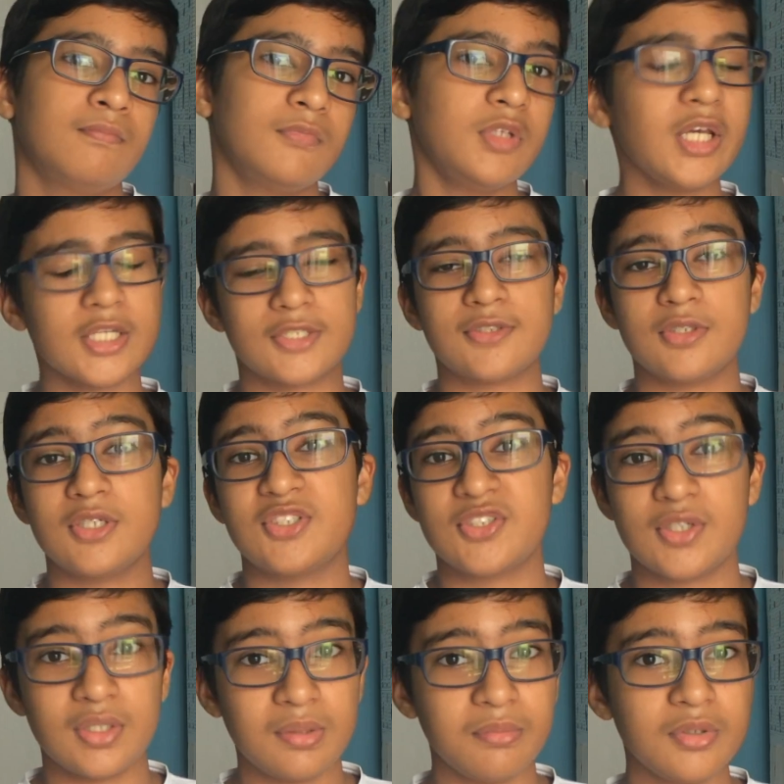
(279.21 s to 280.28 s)
Yes, it's
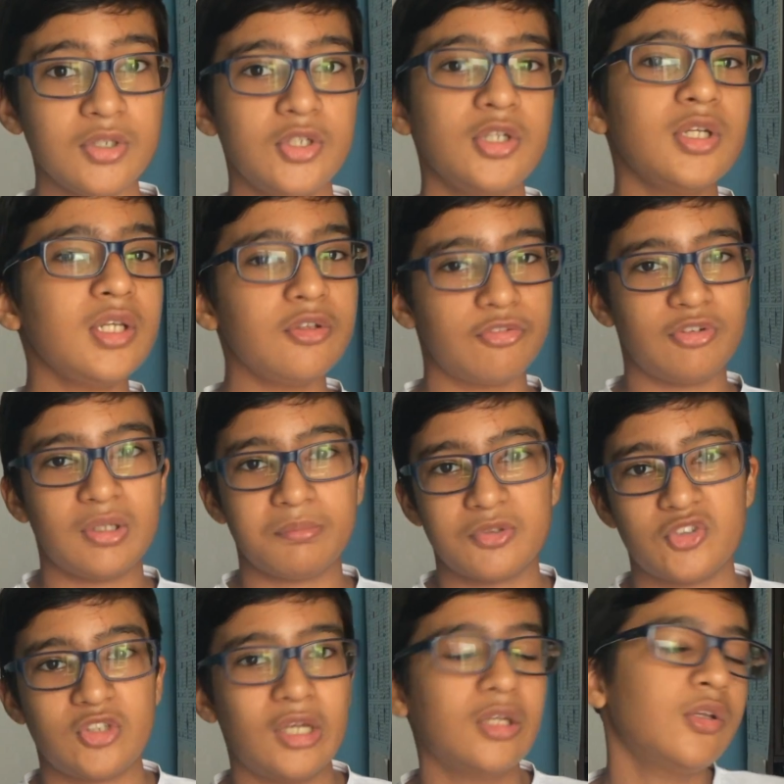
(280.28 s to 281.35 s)
going to be really
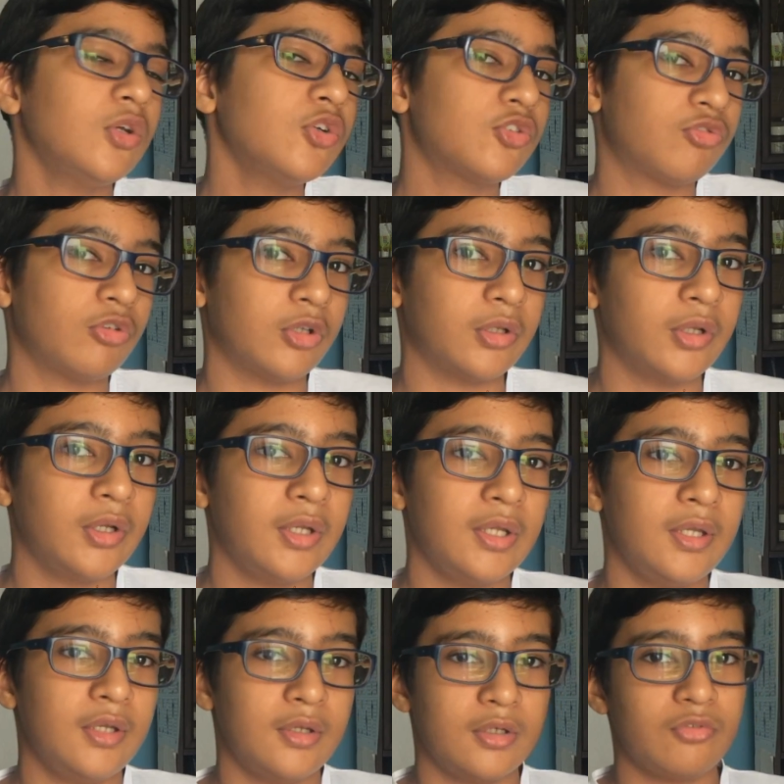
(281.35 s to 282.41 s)
famous and useful.
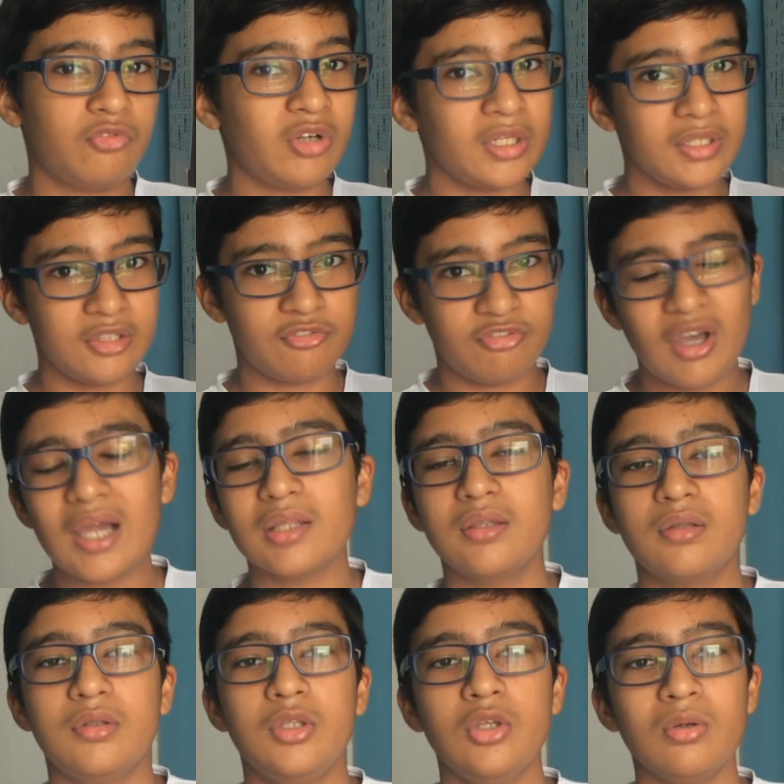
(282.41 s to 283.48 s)
Well, in fact,
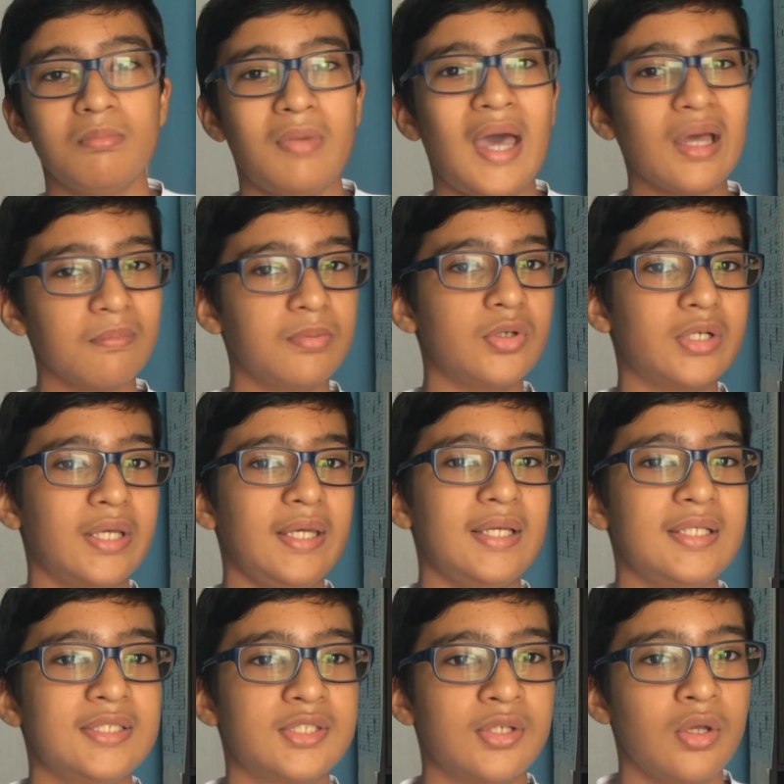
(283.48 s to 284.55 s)
the new MacBook
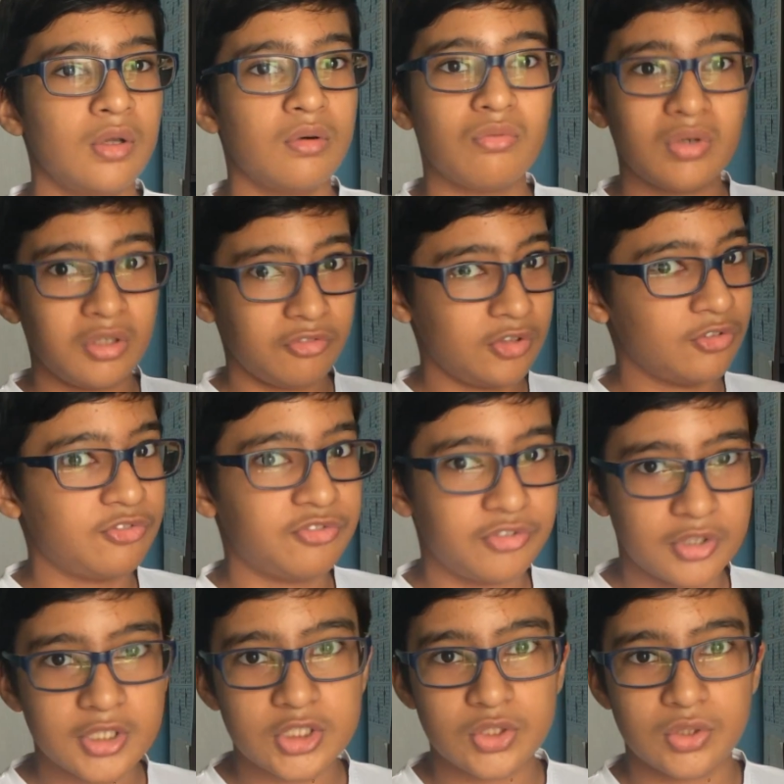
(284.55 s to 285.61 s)
is one of the
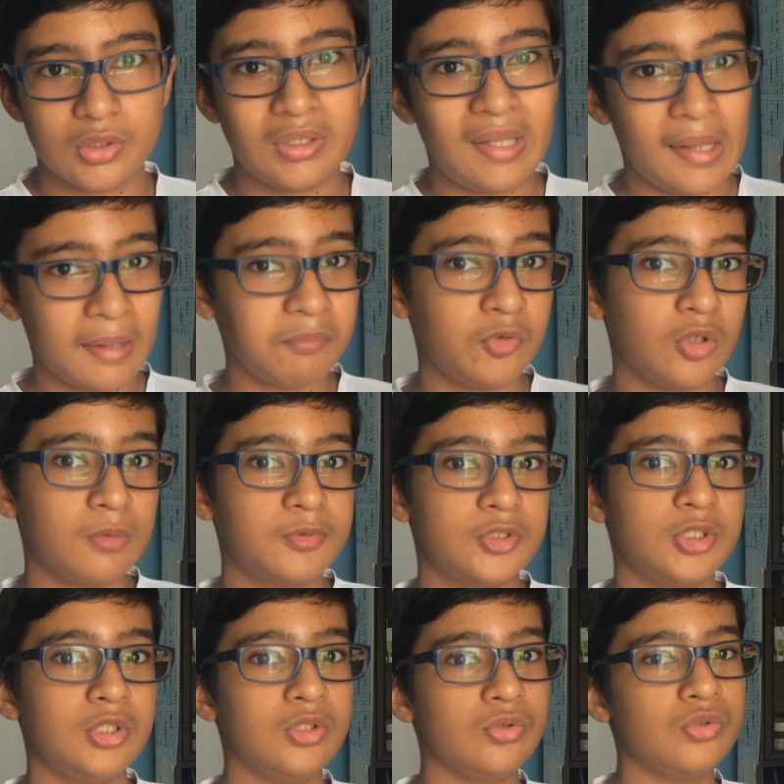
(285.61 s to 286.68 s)
first
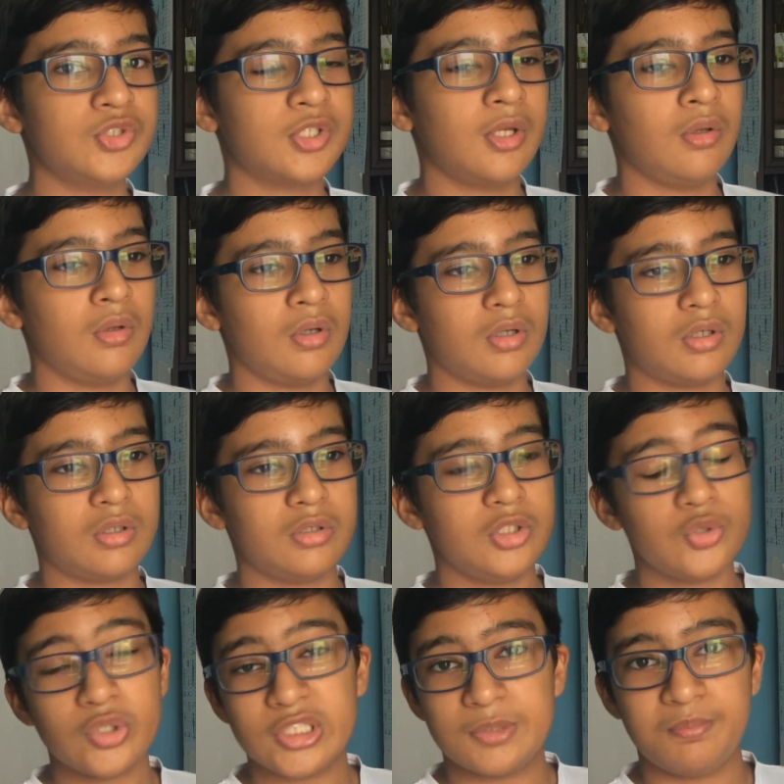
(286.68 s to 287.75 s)
laptops to use
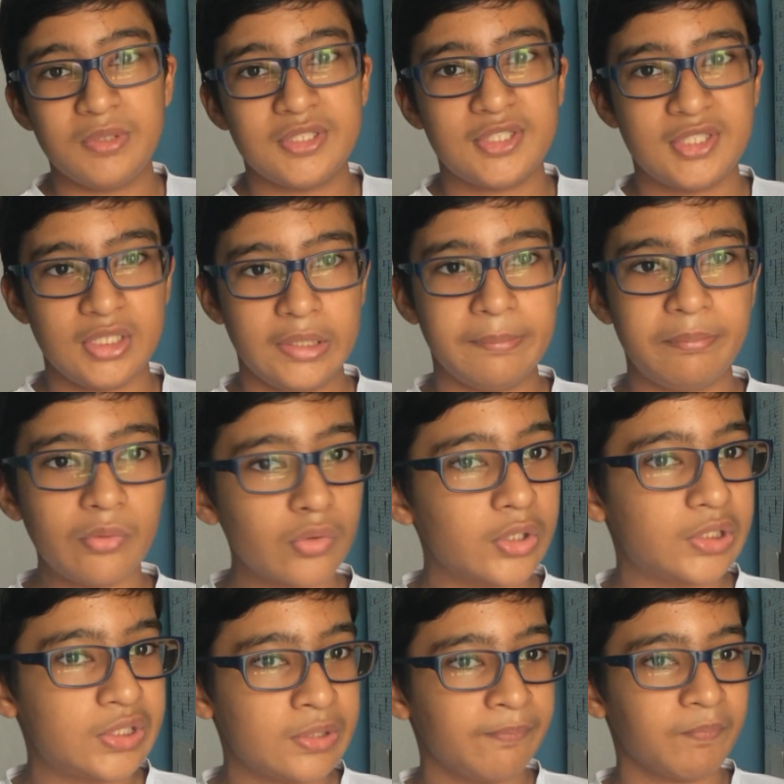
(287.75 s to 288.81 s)
USB-C
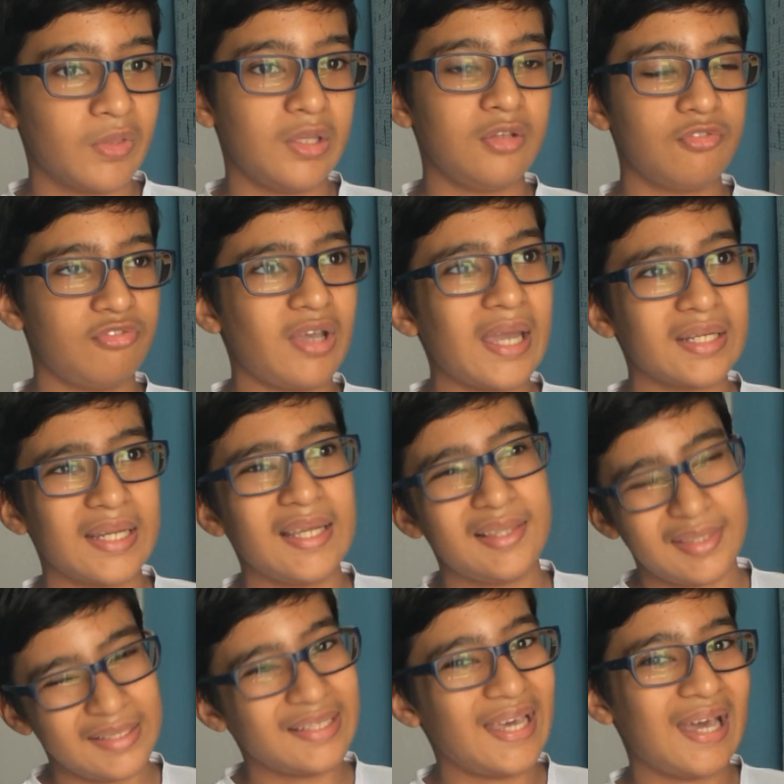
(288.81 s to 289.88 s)
ports. In fact, I
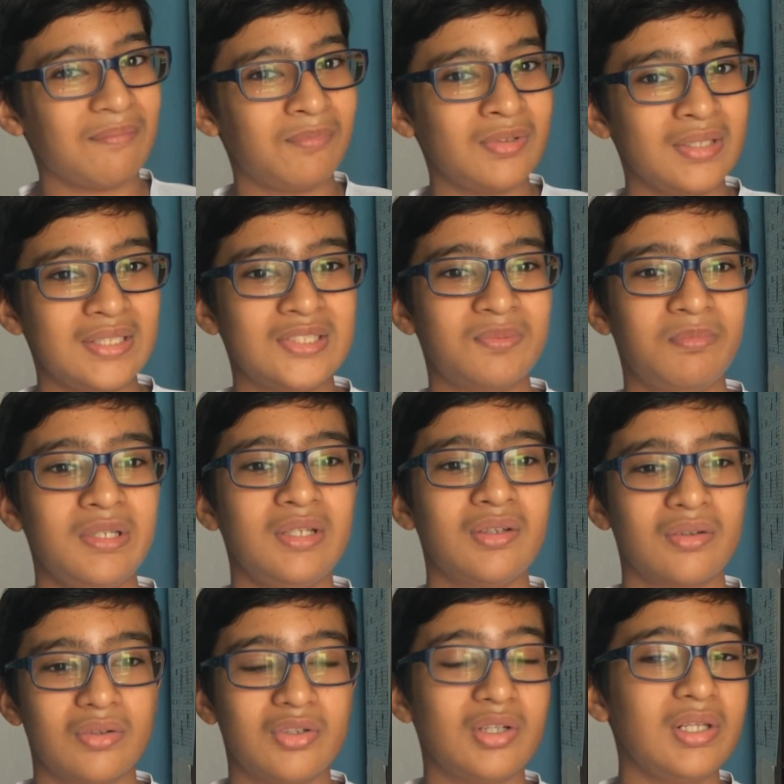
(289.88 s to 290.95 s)
think Apple is
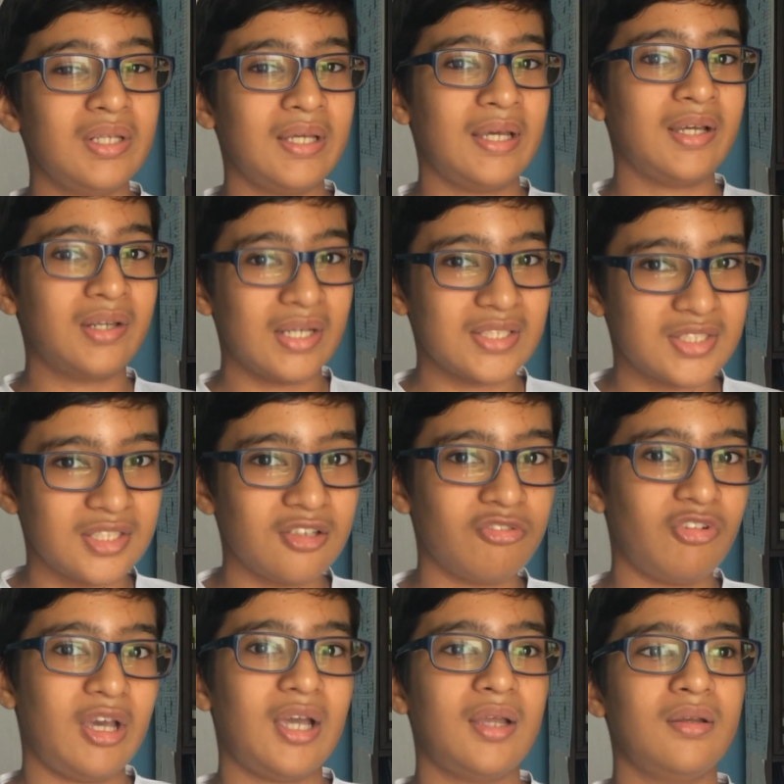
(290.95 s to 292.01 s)
being really
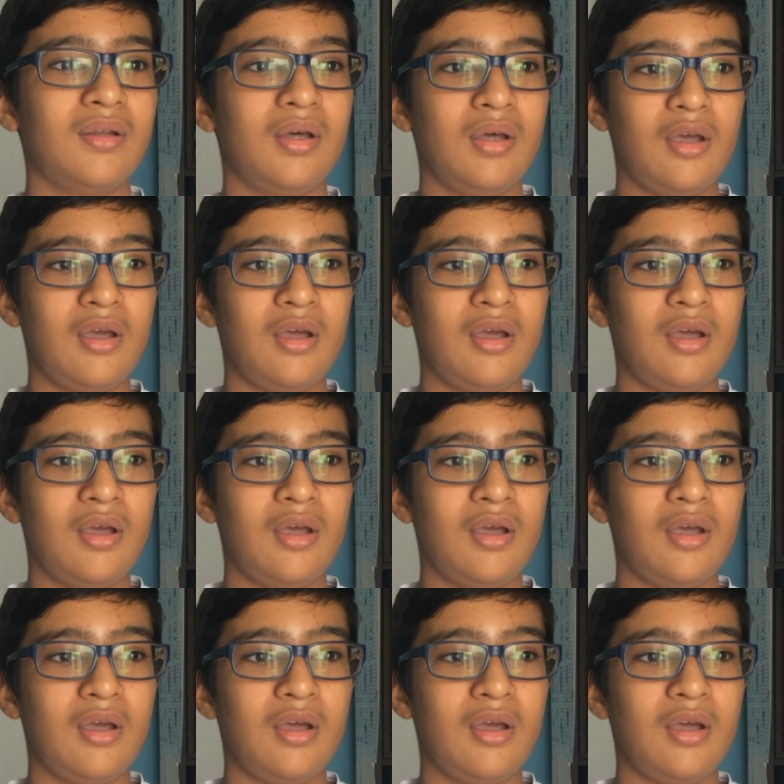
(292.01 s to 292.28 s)
aggressive and